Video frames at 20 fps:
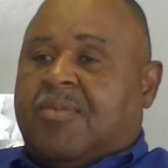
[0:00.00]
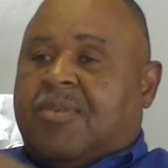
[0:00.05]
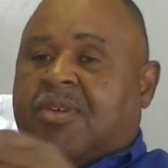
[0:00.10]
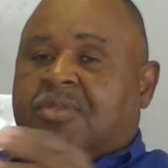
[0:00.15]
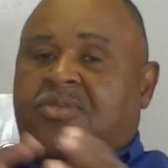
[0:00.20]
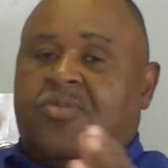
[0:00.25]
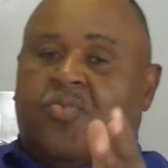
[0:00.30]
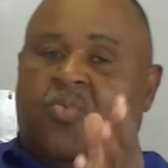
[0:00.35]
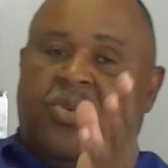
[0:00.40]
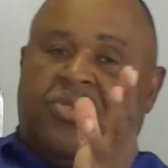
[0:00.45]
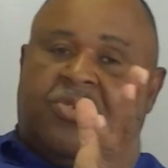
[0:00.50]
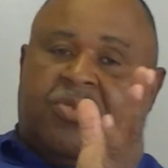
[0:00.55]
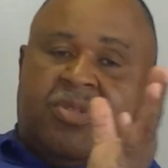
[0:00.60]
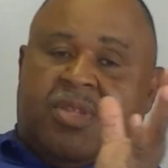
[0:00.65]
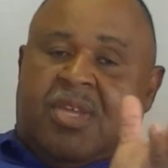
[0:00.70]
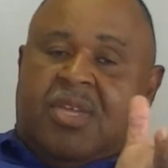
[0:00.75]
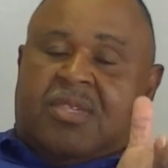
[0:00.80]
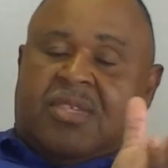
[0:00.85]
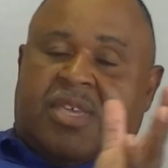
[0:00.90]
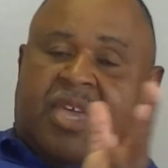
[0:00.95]
Because what you
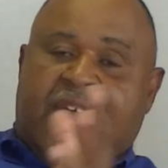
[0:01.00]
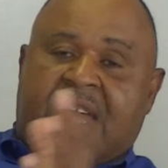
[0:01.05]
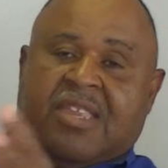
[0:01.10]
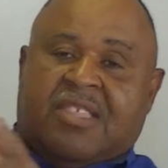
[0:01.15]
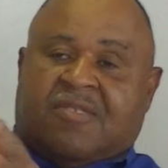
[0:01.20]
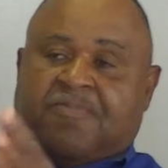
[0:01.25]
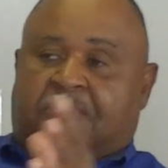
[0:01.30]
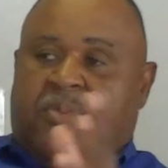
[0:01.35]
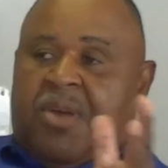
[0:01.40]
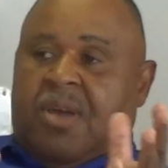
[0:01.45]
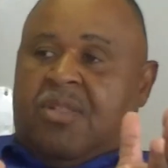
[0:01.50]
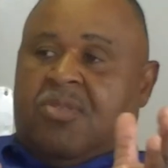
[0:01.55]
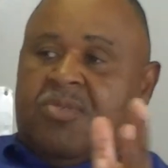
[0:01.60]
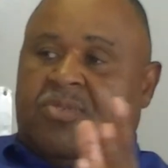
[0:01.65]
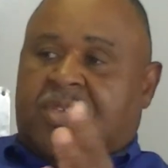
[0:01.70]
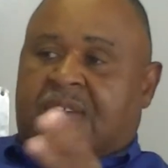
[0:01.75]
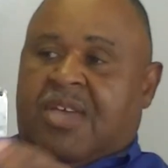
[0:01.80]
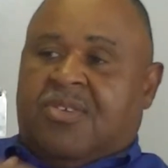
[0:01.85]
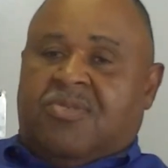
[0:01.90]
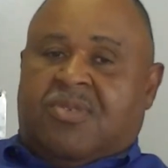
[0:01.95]
need is a guy to spell
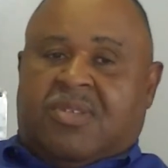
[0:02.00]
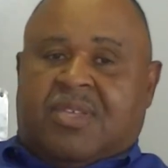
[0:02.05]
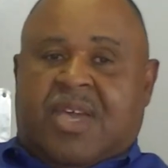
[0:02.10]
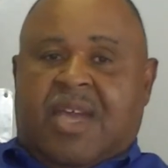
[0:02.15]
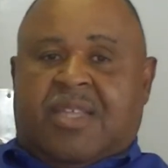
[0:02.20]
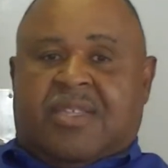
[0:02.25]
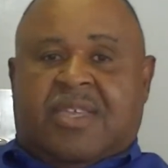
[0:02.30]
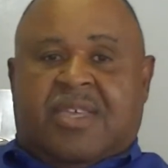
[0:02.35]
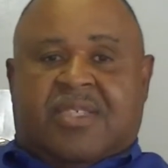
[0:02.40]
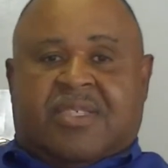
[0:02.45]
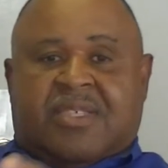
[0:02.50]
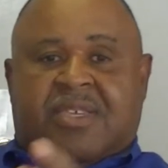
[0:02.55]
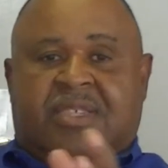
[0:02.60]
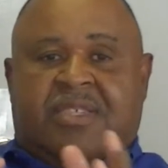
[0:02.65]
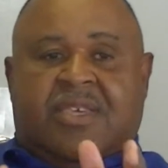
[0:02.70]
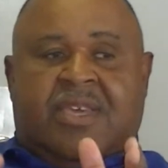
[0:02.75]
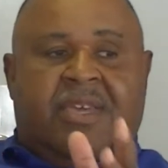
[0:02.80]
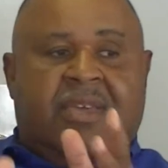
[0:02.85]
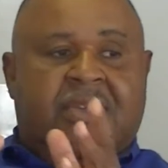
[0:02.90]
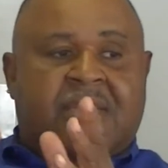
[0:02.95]
those guys. You can kind of take
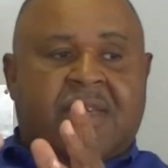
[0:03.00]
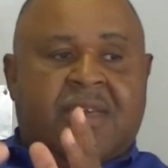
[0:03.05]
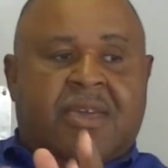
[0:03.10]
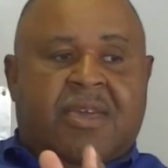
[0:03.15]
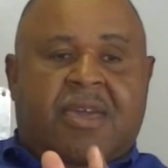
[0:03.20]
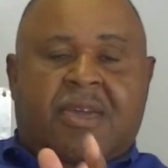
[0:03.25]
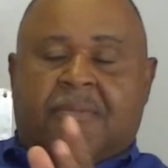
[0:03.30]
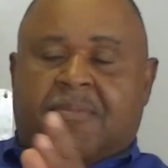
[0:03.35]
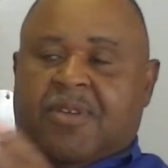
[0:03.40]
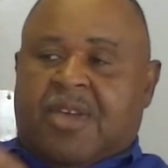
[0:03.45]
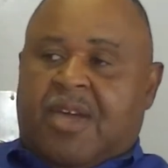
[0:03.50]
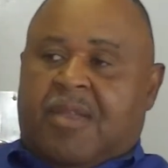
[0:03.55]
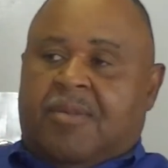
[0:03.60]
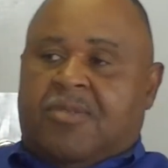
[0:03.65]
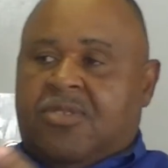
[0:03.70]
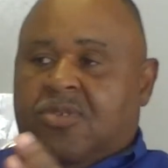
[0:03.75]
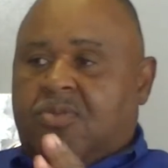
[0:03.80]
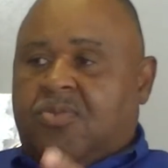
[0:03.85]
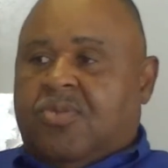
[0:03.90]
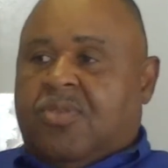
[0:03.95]
CJ and kind
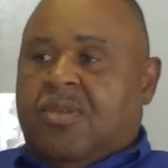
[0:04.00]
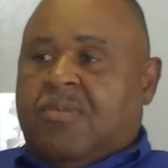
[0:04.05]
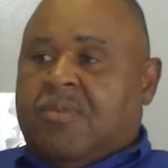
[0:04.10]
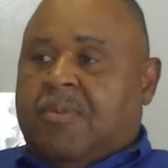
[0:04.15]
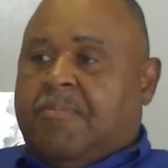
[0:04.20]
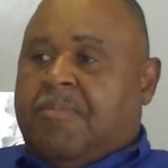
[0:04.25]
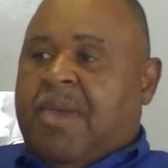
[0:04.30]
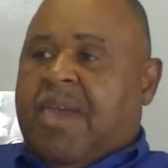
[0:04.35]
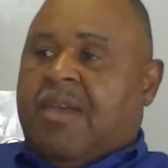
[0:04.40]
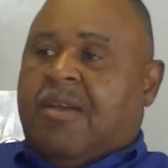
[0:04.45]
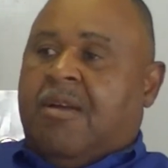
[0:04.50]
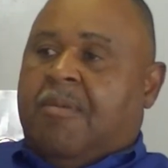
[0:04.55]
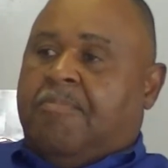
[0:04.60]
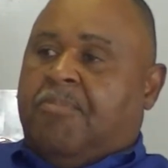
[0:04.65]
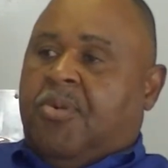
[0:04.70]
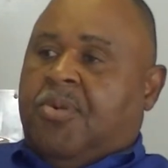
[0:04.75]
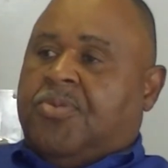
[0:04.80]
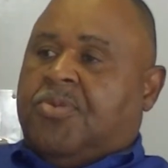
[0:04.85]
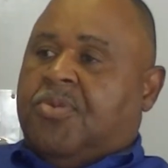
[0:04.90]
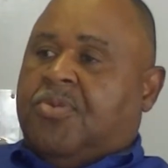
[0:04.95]
of use him to back up
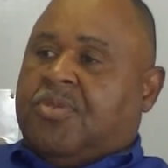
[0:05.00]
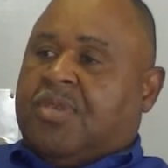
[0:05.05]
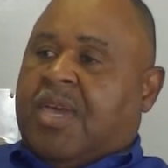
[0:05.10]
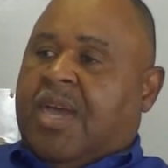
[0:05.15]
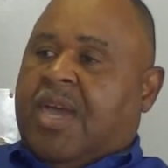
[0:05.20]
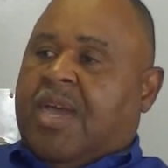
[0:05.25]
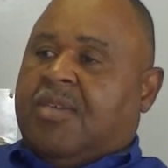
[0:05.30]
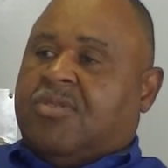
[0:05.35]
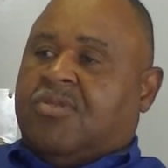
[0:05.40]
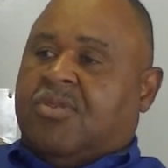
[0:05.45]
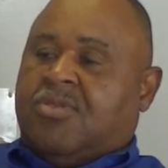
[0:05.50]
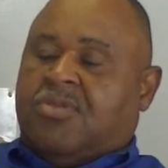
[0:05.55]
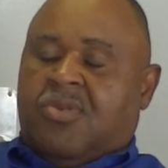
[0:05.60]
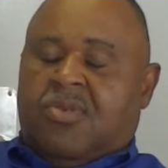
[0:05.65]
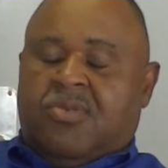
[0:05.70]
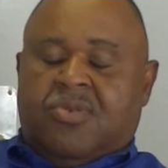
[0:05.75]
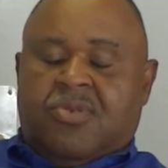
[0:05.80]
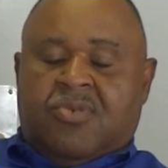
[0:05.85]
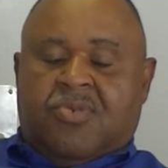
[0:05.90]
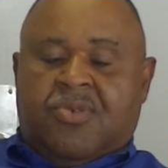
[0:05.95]
both those guys to a
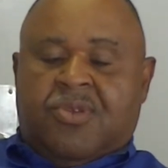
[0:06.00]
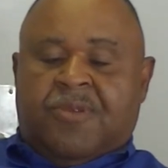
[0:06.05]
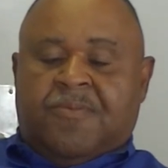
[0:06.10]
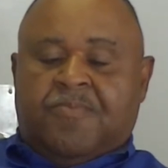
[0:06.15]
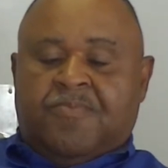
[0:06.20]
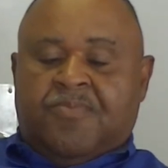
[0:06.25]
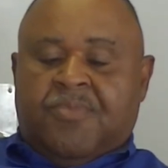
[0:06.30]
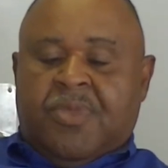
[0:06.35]
certain degree.